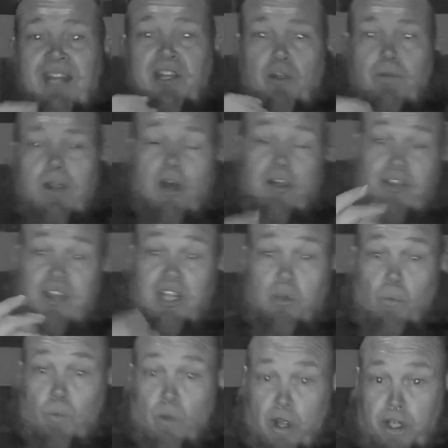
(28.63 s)
and Yuri, I
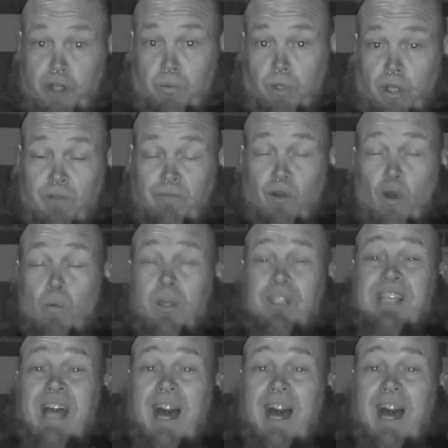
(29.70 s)
think the word you were looking for was